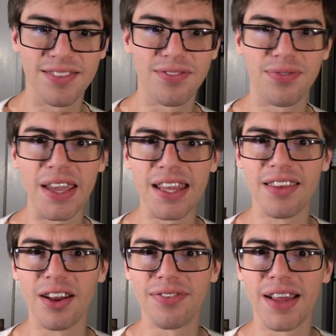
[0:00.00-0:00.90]
feed
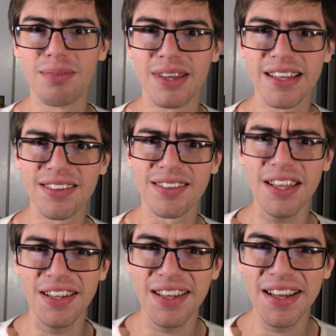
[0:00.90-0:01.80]
their
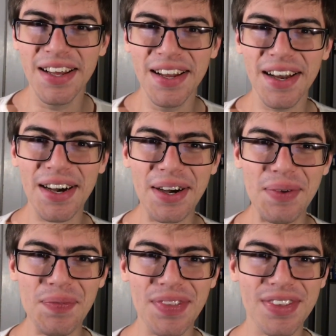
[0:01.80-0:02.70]
families.
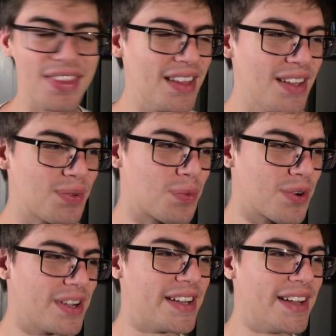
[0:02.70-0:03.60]
These
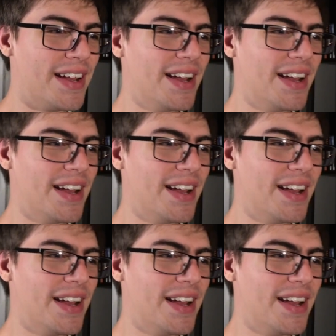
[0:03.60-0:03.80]
weren't,